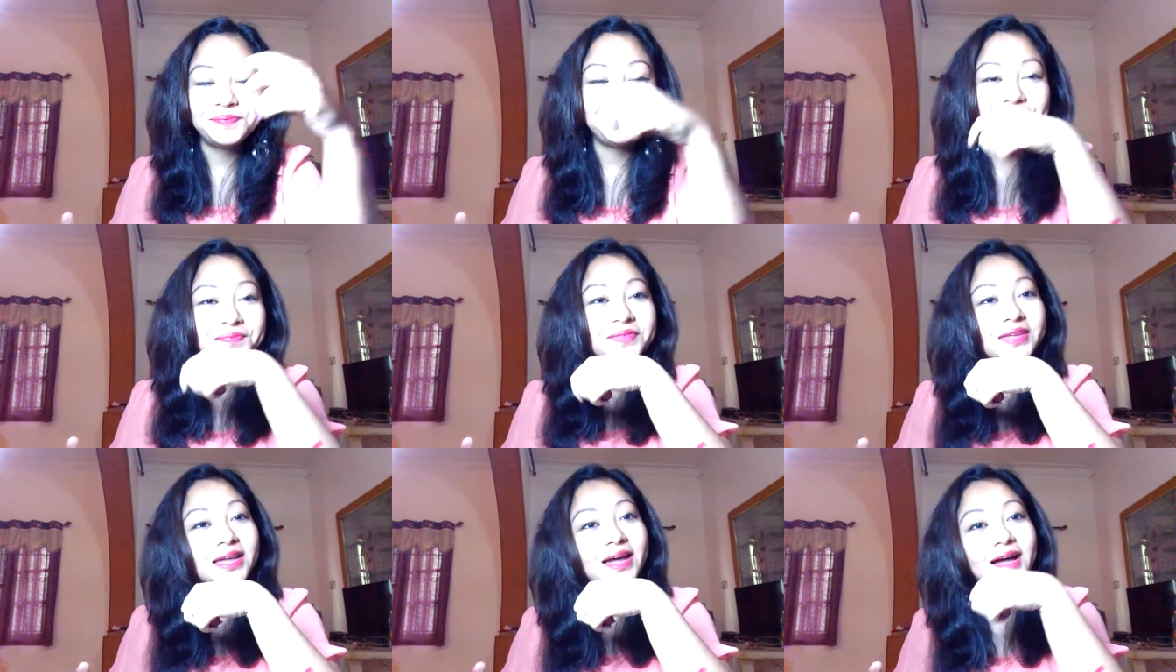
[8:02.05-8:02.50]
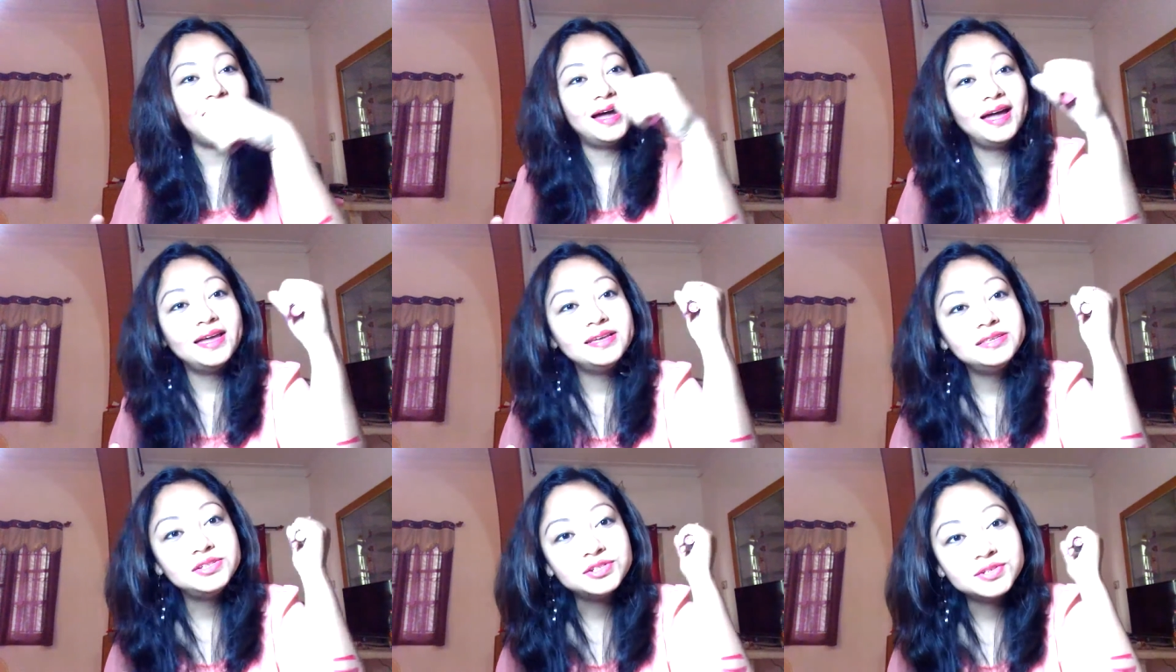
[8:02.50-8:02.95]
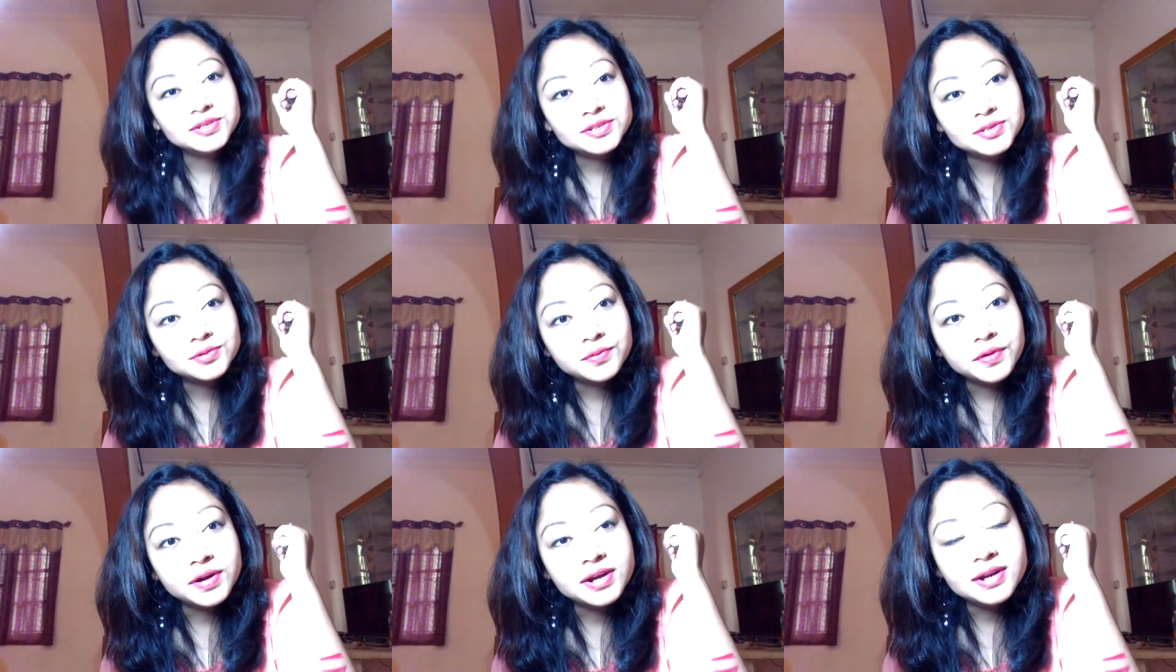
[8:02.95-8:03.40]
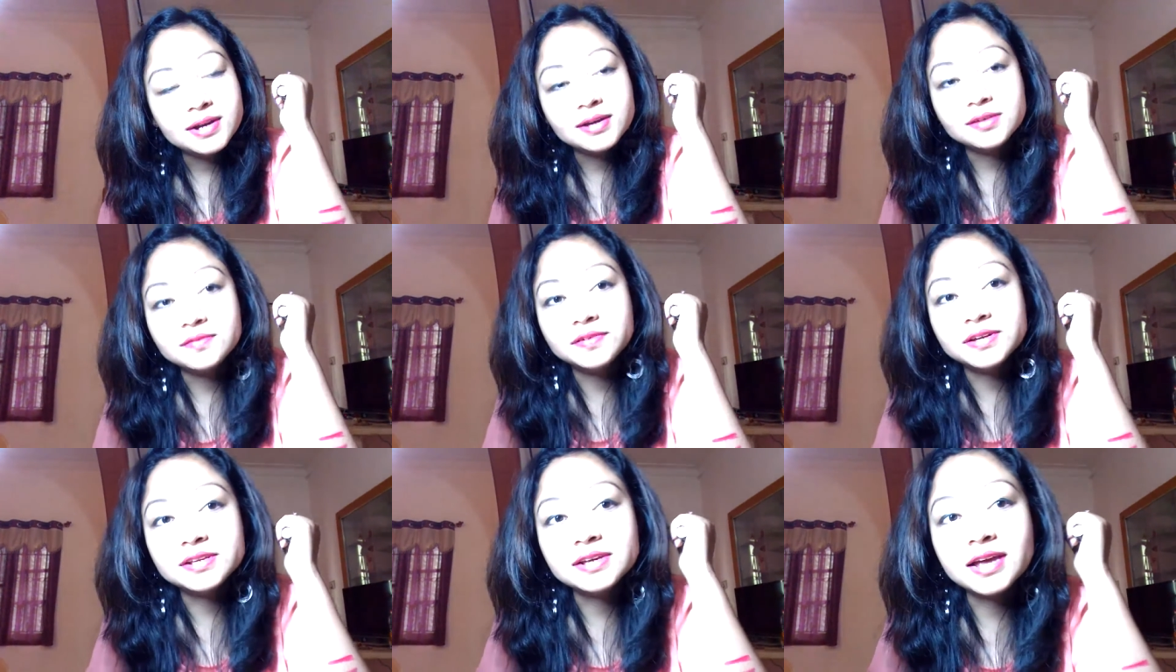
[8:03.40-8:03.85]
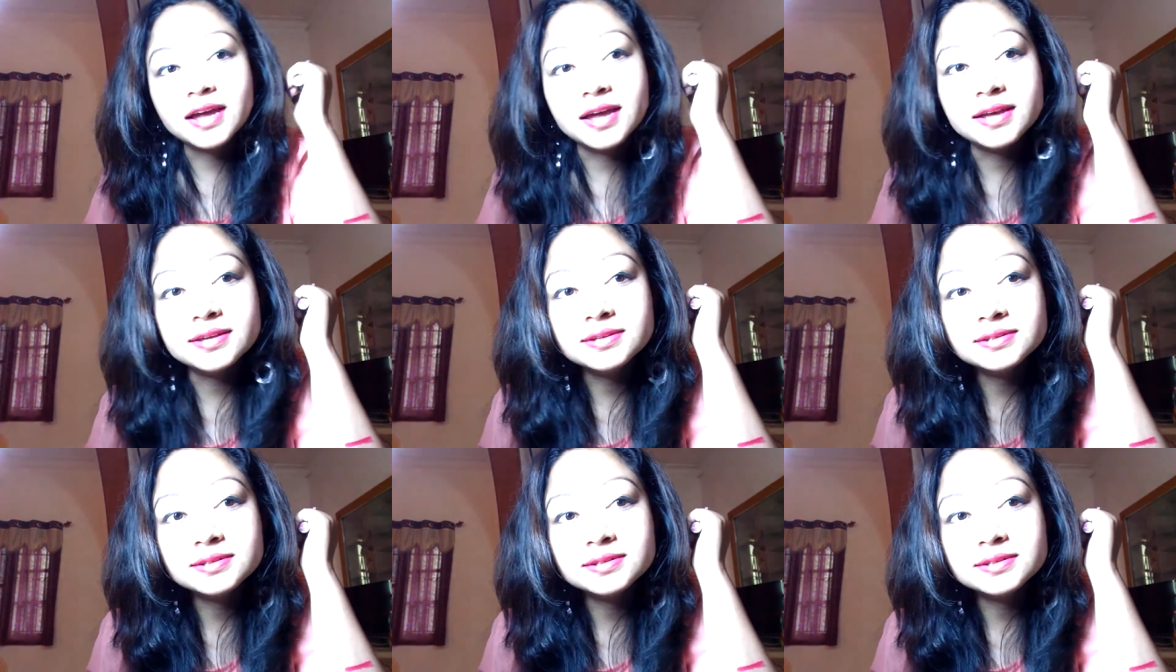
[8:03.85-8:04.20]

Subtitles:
I just really love it, guys.